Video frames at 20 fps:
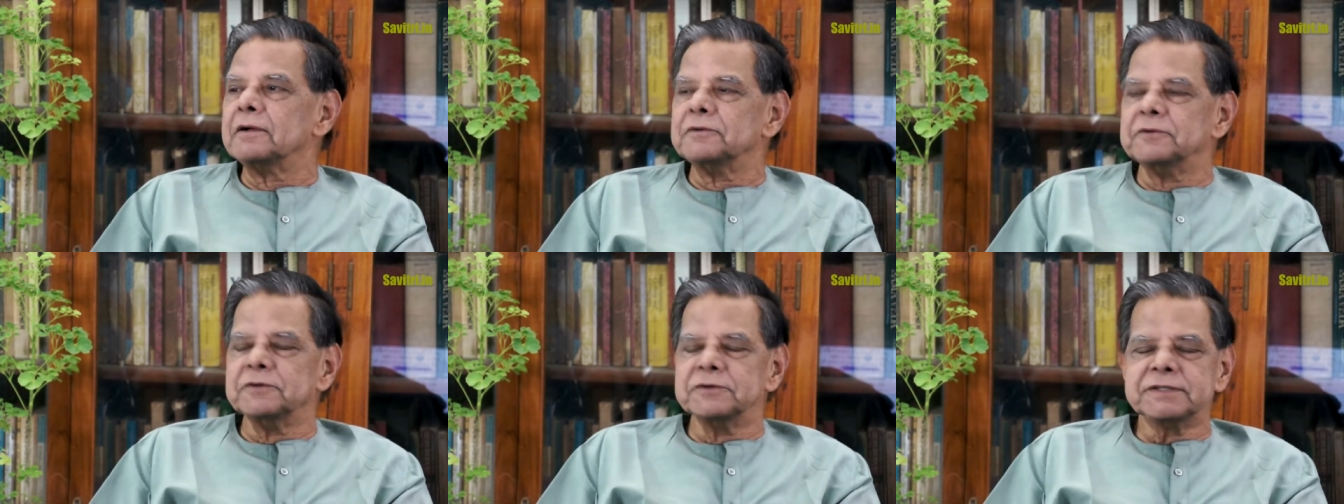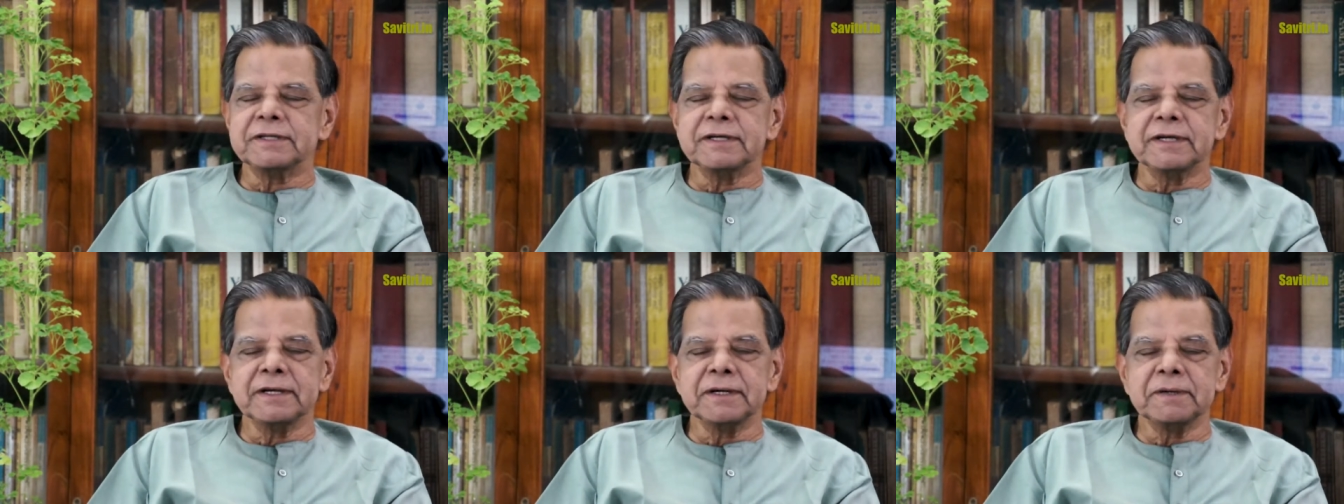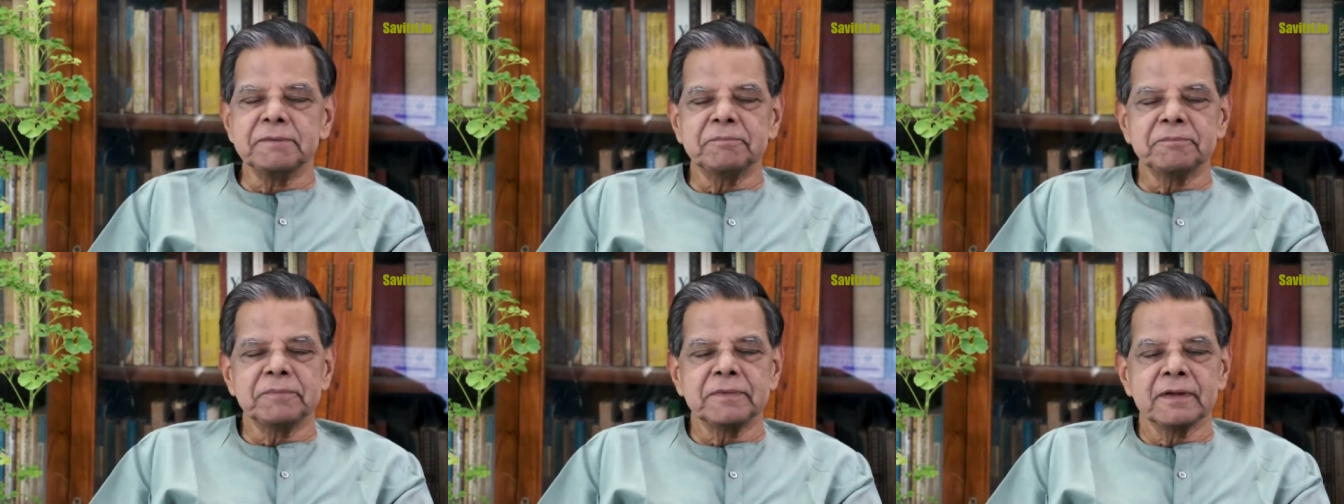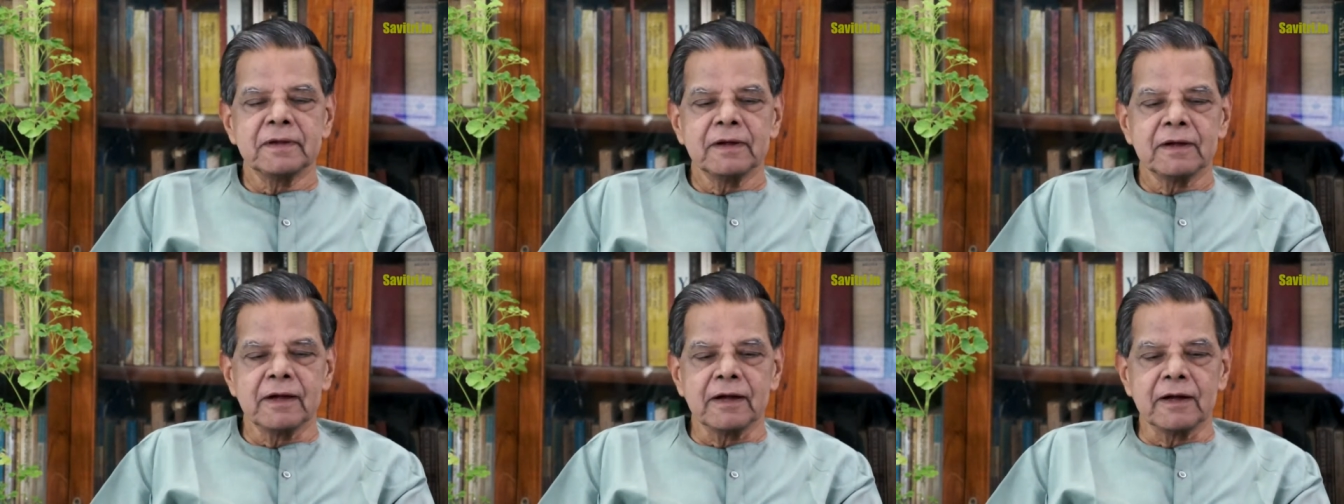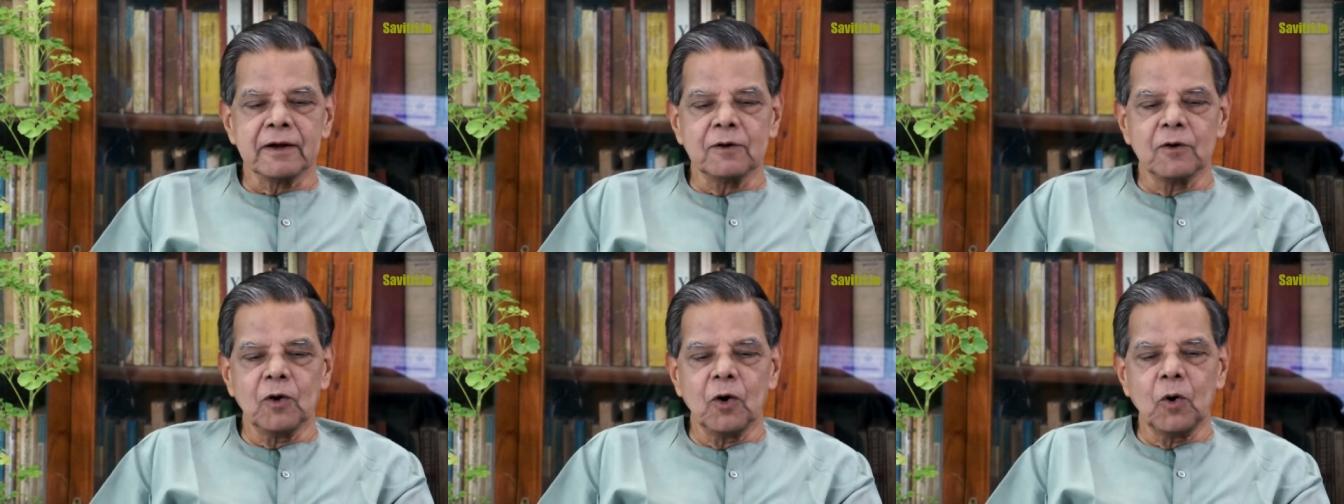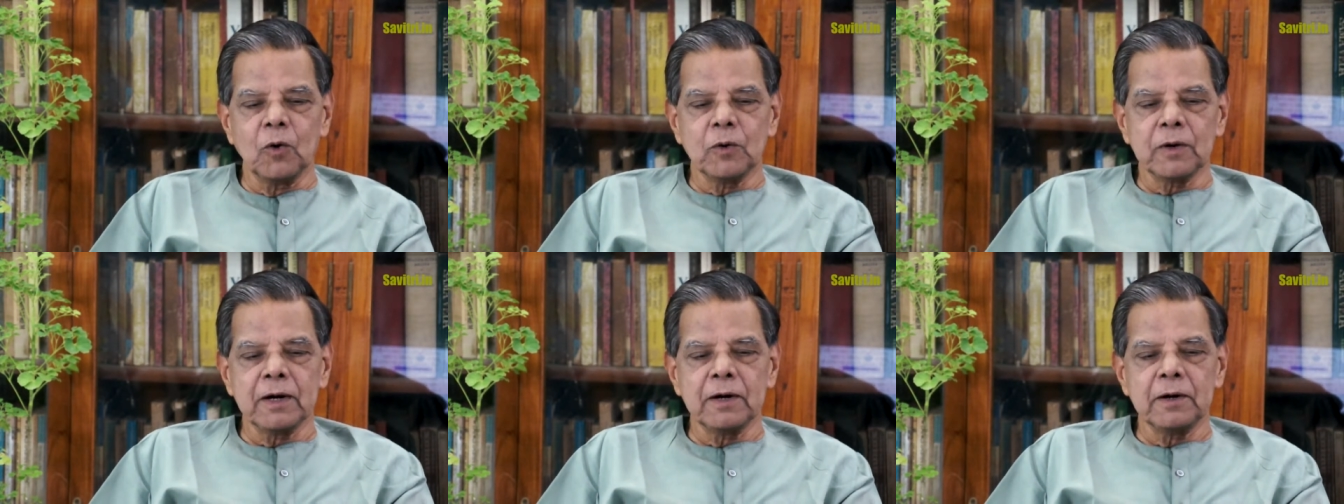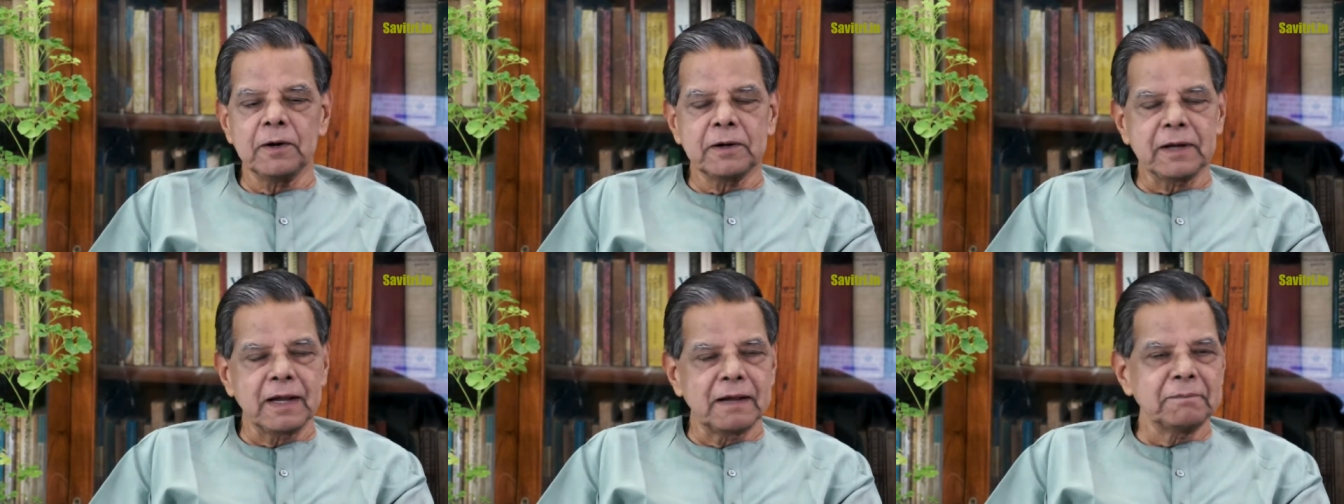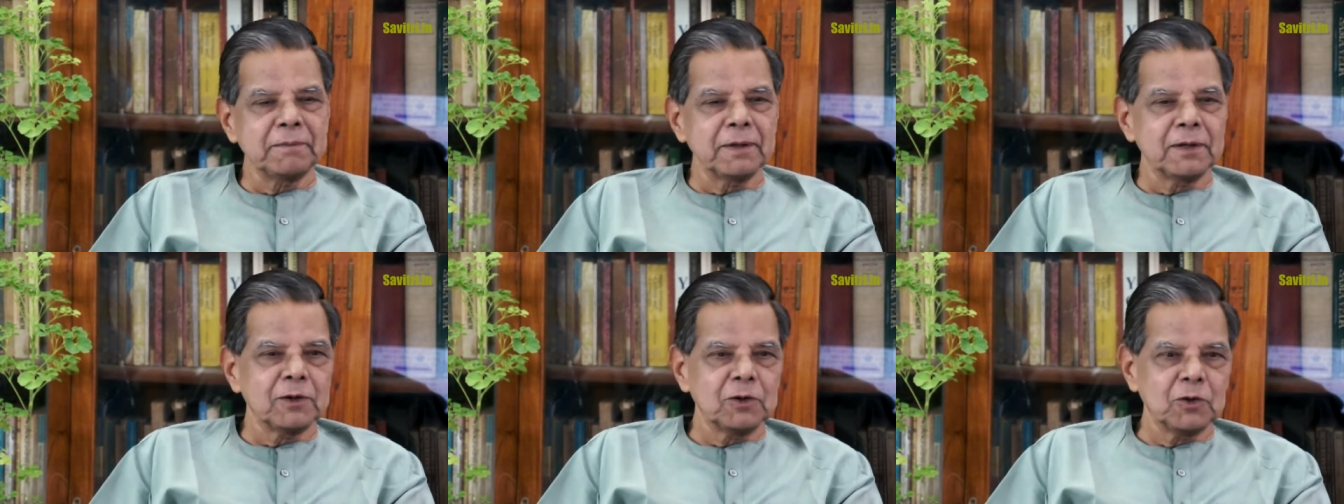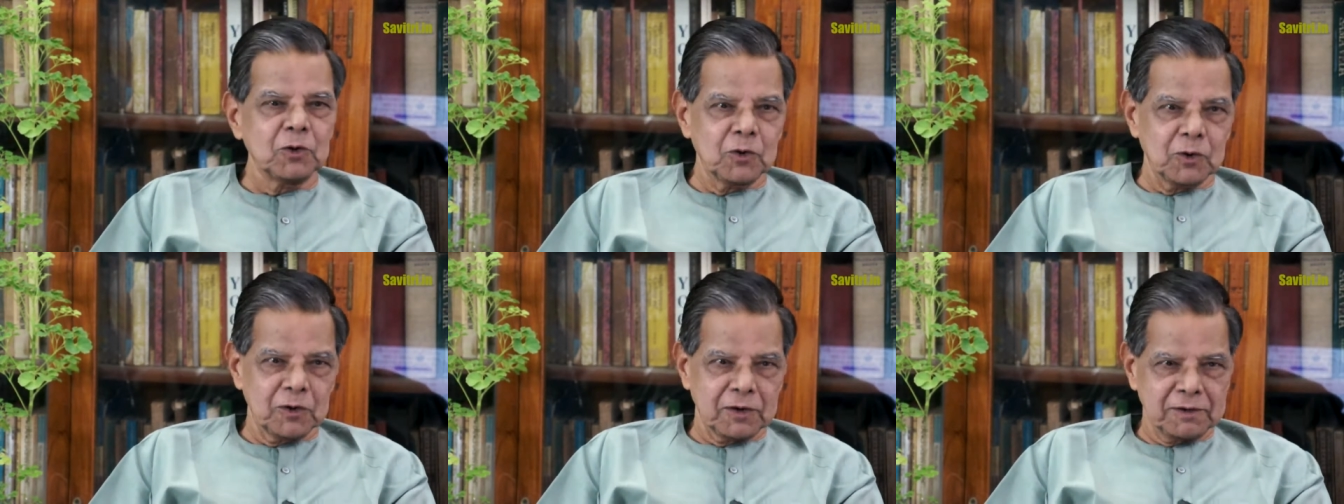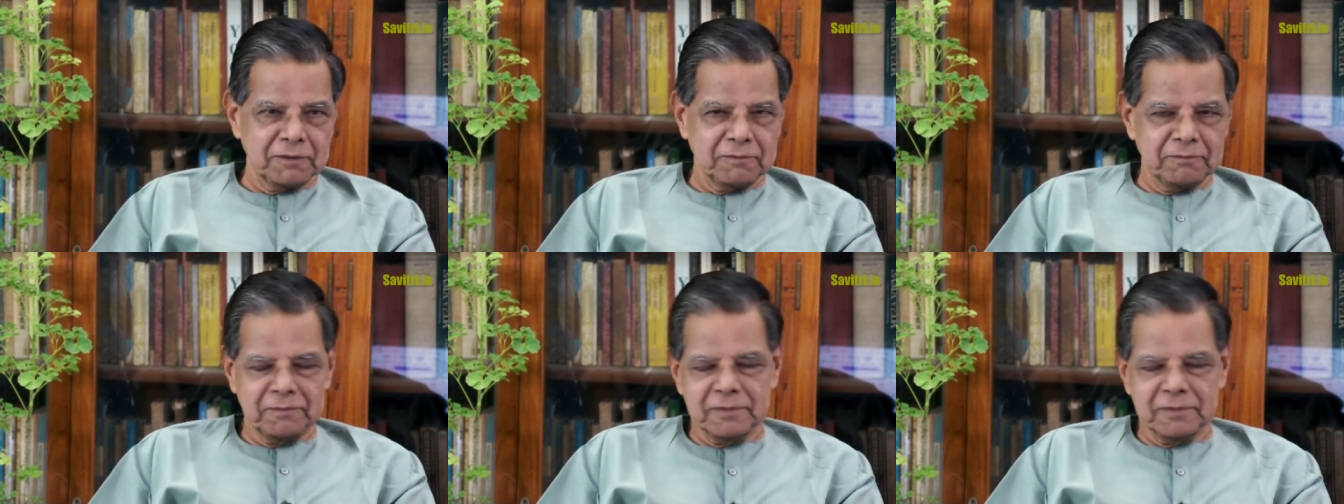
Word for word: You see, a golden temple door.